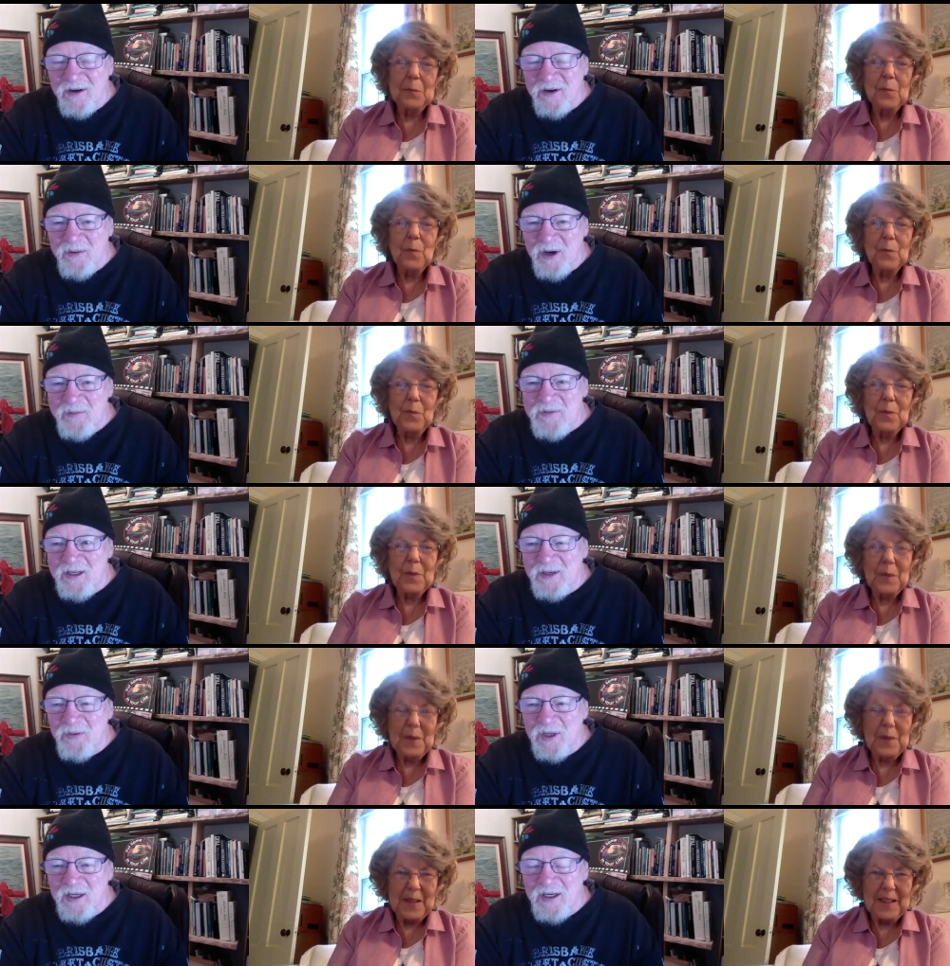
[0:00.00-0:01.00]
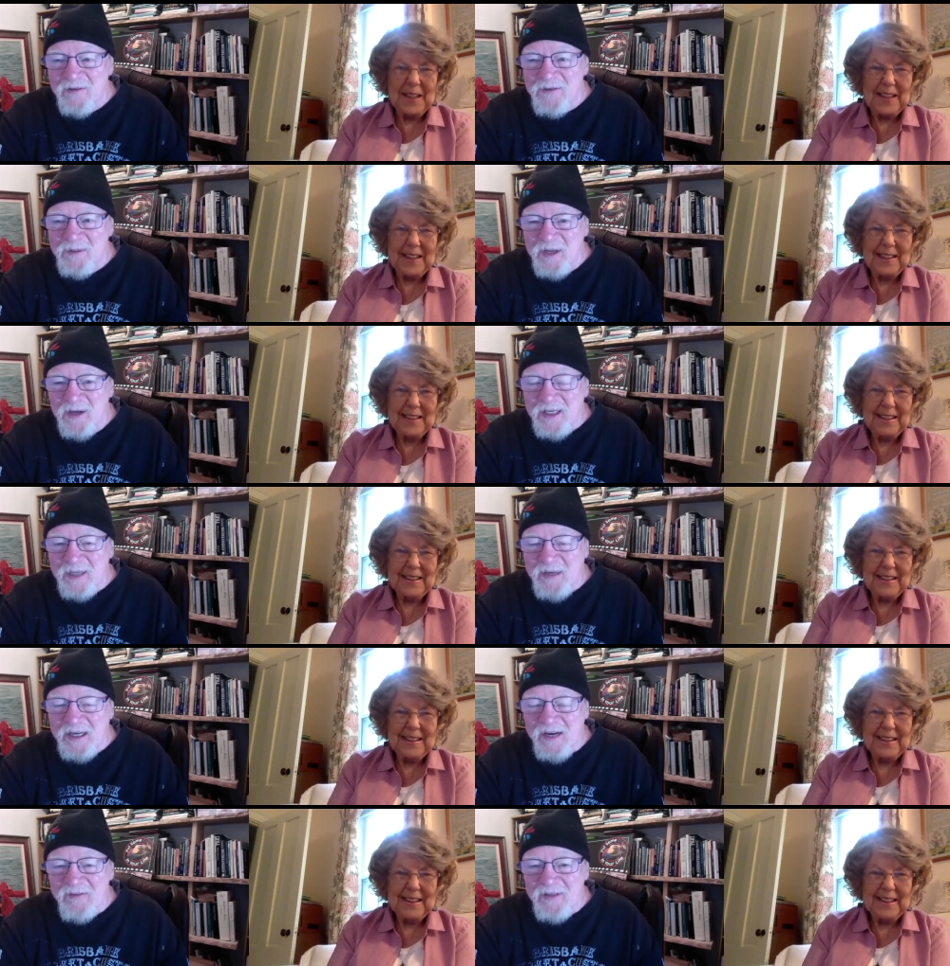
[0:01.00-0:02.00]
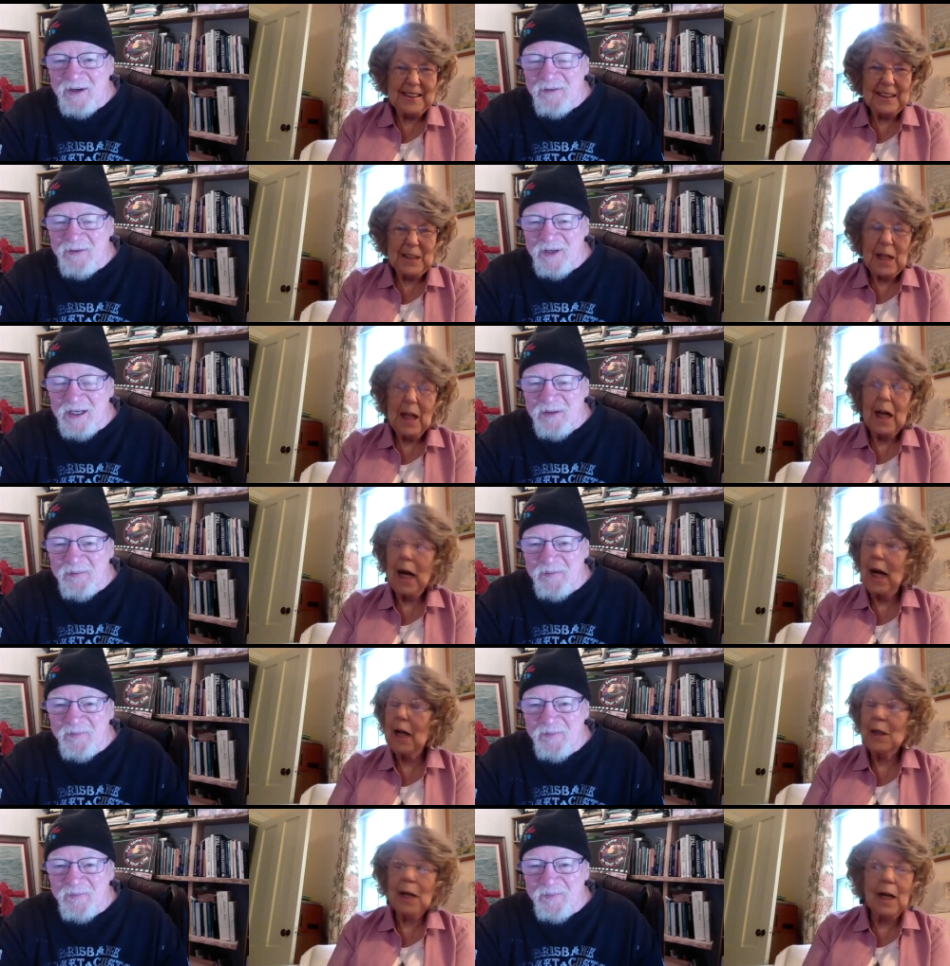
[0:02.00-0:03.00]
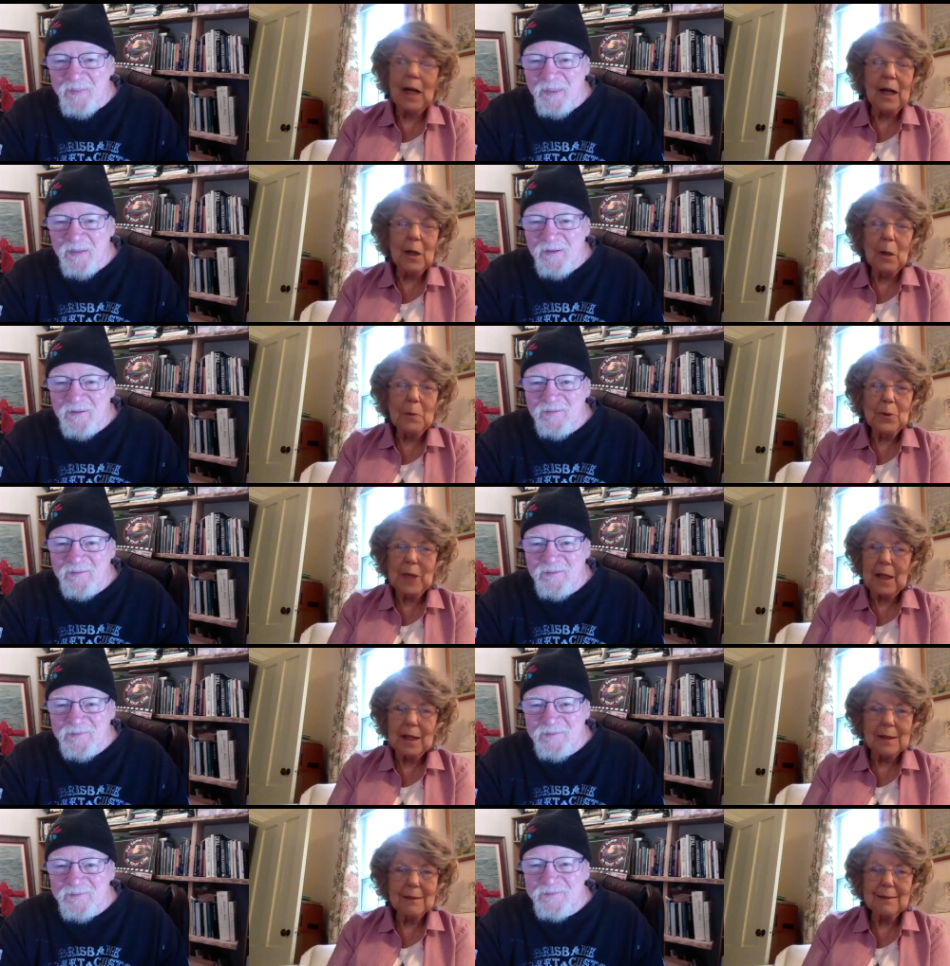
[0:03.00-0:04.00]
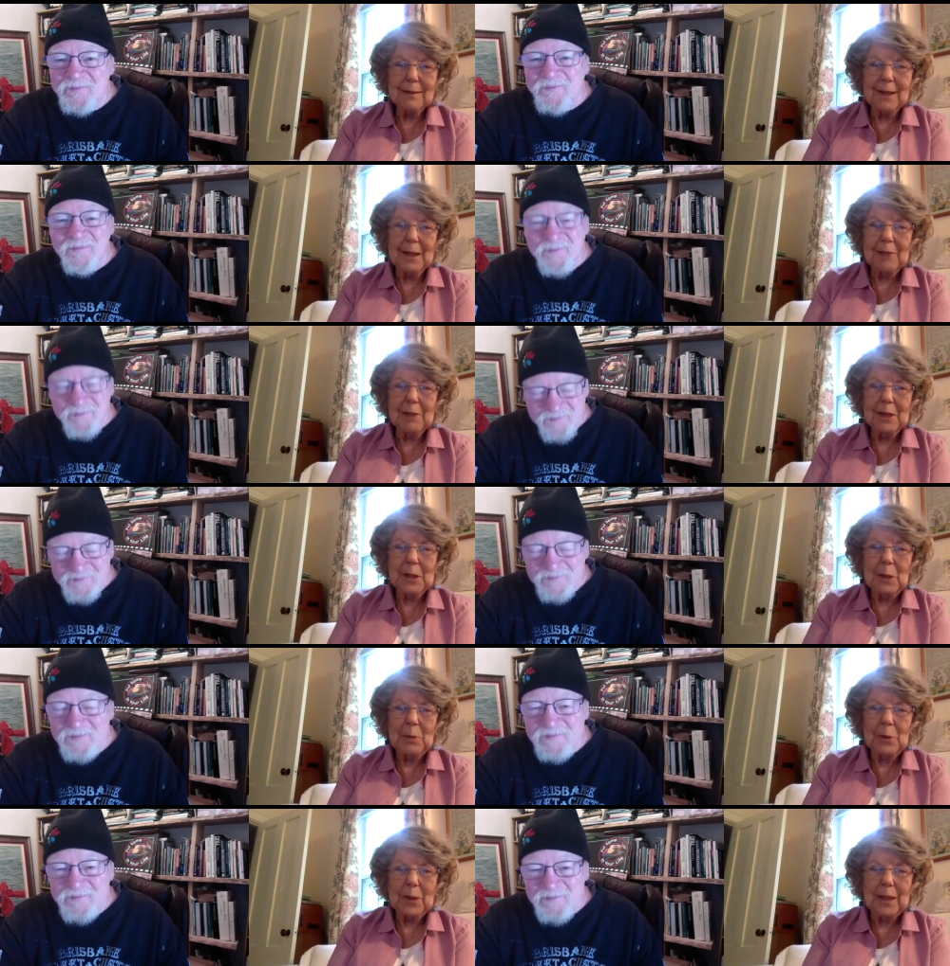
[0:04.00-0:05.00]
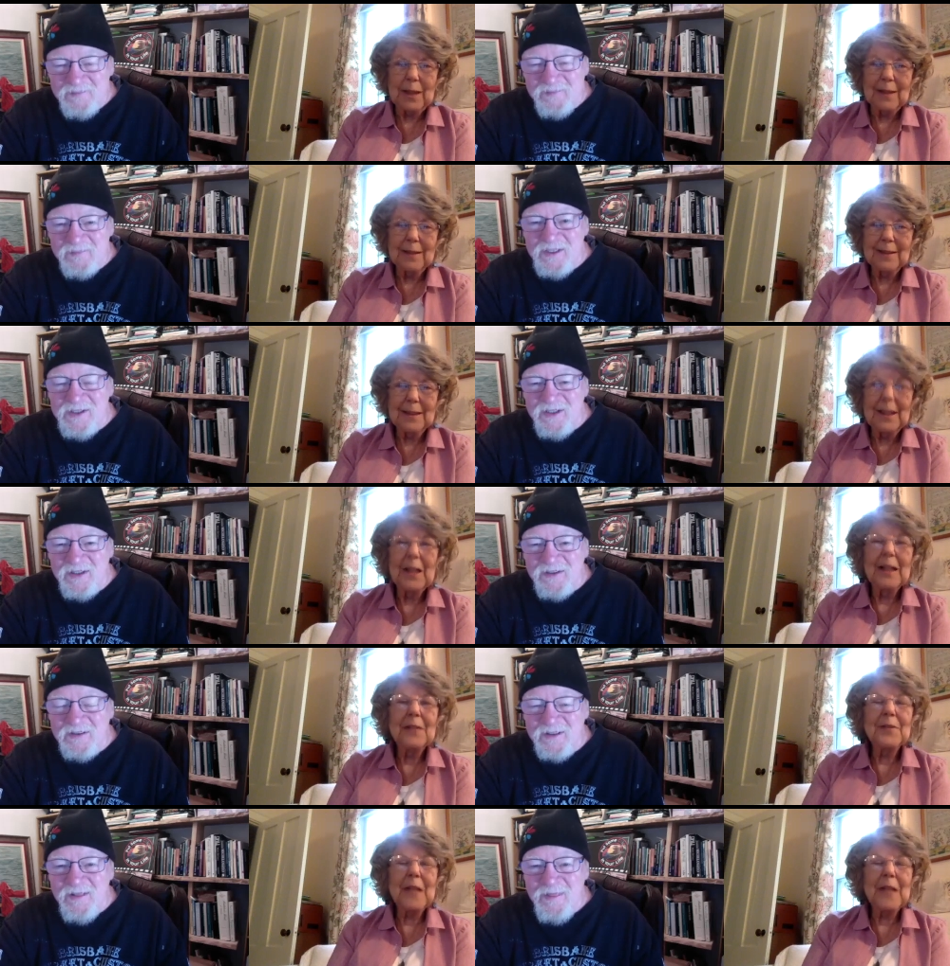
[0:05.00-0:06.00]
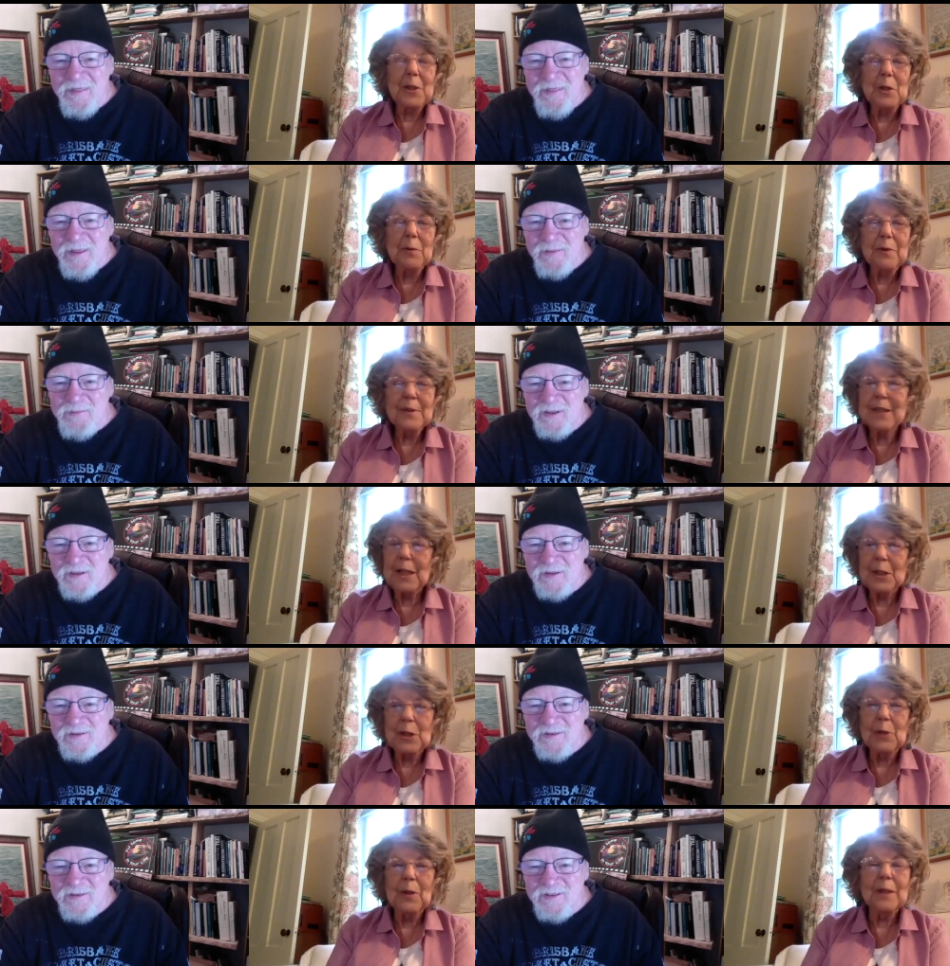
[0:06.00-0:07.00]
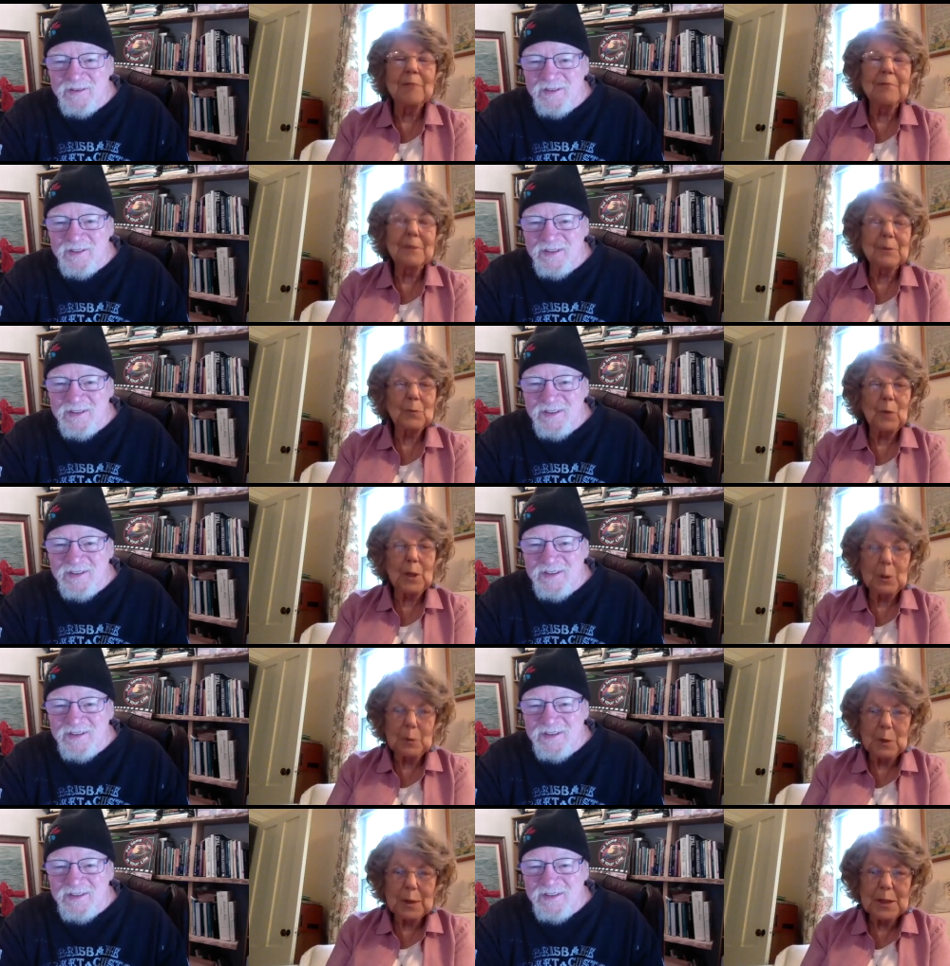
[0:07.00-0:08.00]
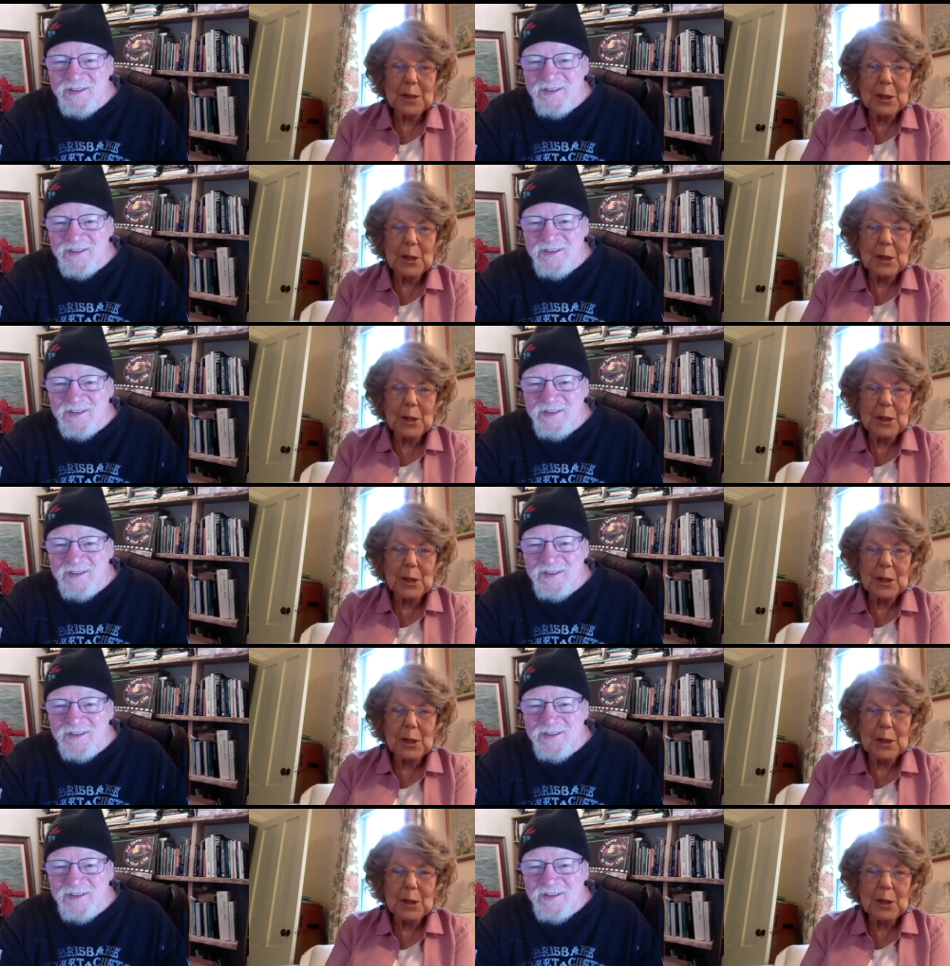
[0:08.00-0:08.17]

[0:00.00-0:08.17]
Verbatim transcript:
Speaker 1: hope to get well enough to be able to get back over there if I can.
Speaker 2: I hope you can. I really hope you can.
Speaker 1: Too.
Speaker 2: Thank you, and wonderful to see you